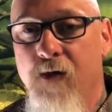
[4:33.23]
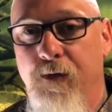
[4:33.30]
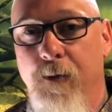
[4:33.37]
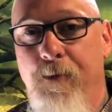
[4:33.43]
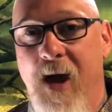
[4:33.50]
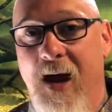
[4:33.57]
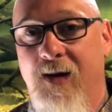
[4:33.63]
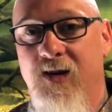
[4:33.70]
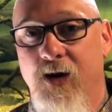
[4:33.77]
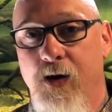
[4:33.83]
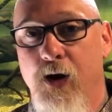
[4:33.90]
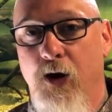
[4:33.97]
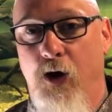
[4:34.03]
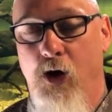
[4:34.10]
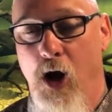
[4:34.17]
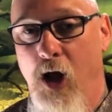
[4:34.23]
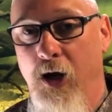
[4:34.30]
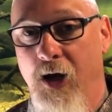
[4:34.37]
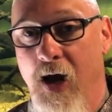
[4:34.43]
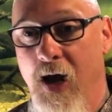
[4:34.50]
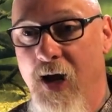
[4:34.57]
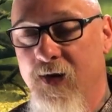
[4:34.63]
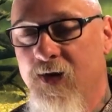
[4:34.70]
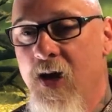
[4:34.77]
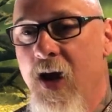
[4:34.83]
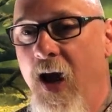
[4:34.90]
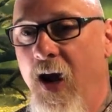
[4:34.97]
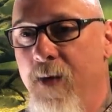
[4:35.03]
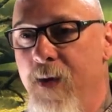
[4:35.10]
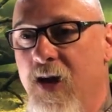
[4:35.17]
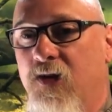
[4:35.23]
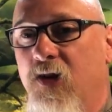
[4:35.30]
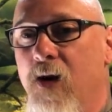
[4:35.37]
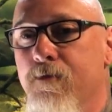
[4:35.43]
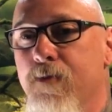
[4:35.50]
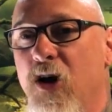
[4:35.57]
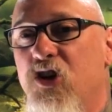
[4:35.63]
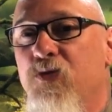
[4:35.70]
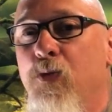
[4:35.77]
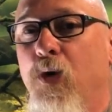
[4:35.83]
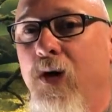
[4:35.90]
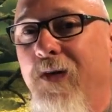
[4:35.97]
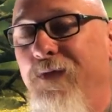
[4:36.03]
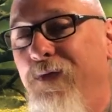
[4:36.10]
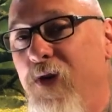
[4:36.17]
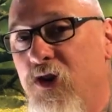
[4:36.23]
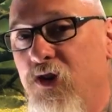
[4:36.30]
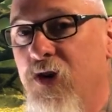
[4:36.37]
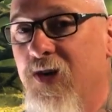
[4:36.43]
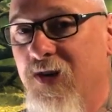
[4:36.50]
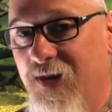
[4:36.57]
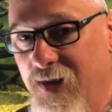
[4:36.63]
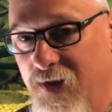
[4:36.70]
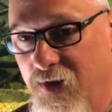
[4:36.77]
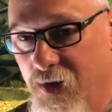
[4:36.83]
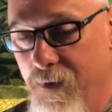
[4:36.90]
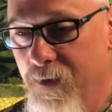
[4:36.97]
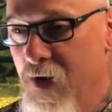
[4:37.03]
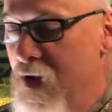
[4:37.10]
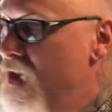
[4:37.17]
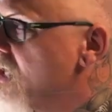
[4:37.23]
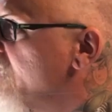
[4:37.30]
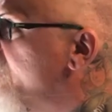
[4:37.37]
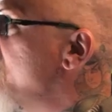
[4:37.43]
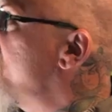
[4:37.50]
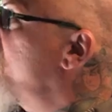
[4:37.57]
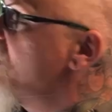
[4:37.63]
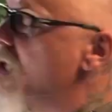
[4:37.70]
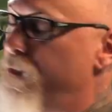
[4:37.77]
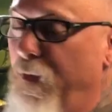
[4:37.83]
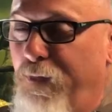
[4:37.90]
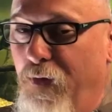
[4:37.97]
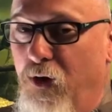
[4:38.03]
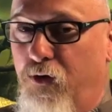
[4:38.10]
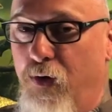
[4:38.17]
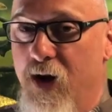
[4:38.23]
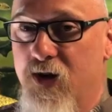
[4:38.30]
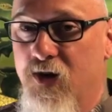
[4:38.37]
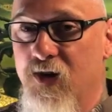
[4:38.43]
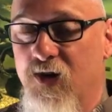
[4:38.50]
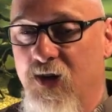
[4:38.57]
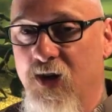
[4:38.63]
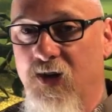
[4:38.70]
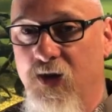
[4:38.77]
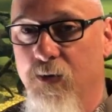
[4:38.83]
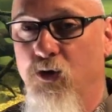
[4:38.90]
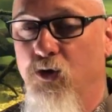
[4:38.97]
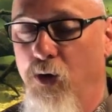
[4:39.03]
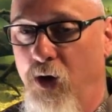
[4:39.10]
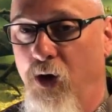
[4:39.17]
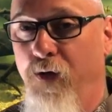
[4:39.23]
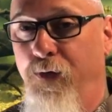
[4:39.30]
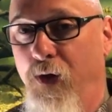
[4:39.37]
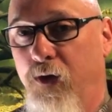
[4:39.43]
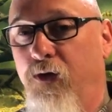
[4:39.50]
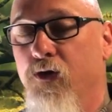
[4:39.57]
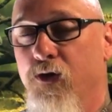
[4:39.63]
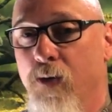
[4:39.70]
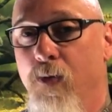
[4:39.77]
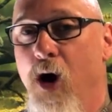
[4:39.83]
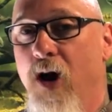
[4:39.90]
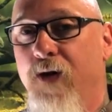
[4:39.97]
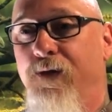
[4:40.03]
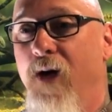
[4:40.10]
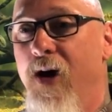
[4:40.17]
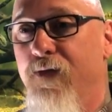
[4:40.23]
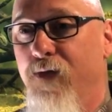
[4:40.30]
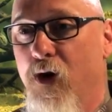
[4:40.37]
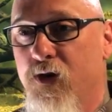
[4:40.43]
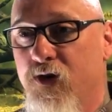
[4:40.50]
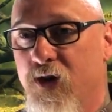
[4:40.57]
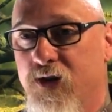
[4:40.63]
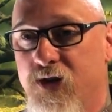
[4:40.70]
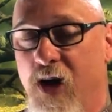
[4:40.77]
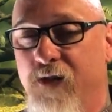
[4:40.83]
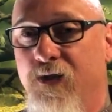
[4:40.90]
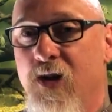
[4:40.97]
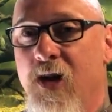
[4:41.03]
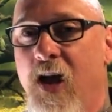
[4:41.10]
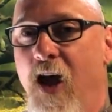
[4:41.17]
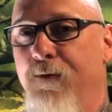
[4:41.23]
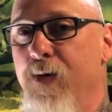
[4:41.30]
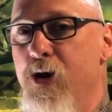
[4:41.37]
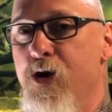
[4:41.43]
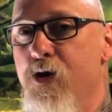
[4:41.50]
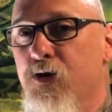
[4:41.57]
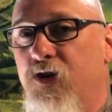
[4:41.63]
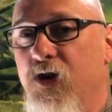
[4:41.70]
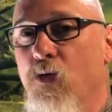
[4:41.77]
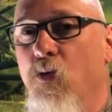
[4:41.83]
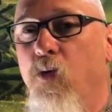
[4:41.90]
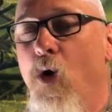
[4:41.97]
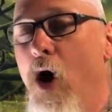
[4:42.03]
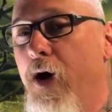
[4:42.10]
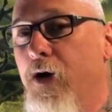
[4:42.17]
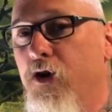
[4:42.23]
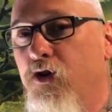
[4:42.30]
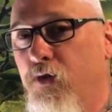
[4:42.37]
for bacteria to colonize, and it makes it a much more efficient system. These type of filtration systems, trickle filters or modified versions of, have been used in water